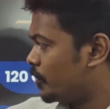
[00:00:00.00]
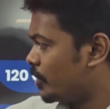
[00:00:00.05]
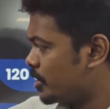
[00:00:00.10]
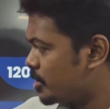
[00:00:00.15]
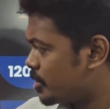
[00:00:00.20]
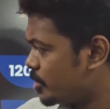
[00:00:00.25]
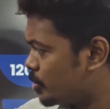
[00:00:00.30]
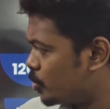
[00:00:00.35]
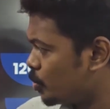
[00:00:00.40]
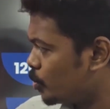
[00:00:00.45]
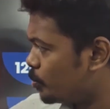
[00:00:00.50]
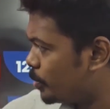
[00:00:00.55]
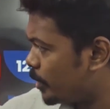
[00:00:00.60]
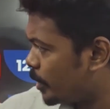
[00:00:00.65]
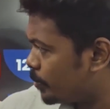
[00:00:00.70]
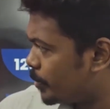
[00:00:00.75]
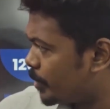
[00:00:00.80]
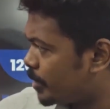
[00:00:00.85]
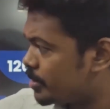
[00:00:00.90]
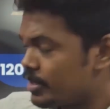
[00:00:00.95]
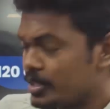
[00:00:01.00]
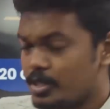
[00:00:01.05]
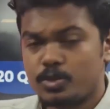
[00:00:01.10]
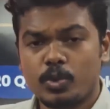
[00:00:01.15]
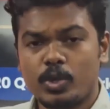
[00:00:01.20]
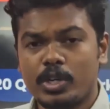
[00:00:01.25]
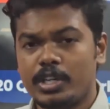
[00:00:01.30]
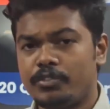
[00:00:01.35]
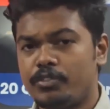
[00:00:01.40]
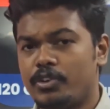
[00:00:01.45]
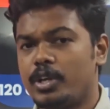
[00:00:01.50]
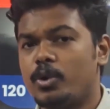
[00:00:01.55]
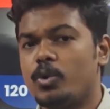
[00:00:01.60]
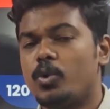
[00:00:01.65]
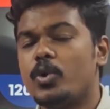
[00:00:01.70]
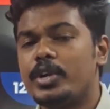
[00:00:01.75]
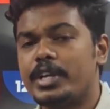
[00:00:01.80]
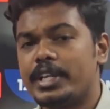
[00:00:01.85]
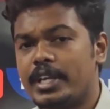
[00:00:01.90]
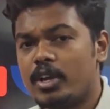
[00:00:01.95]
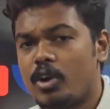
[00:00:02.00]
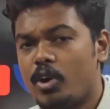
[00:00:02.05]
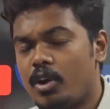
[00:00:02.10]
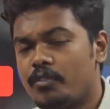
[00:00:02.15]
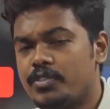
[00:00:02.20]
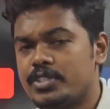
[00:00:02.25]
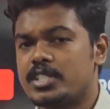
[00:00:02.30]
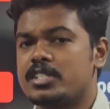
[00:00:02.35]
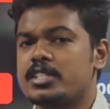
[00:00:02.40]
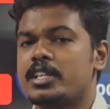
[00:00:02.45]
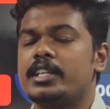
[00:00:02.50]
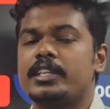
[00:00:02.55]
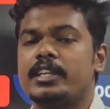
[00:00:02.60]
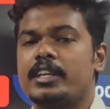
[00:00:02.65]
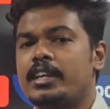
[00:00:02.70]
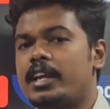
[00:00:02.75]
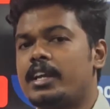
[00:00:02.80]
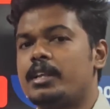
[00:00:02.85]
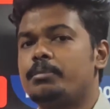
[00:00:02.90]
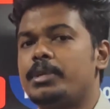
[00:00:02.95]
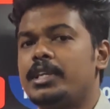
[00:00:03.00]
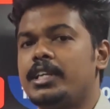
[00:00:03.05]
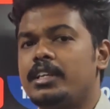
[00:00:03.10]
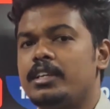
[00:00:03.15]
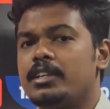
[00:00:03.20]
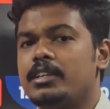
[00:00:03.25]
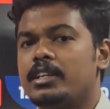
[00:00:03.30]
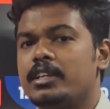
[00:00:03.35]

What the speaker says: first 2 papers is only for OTA, Officer Training Academy,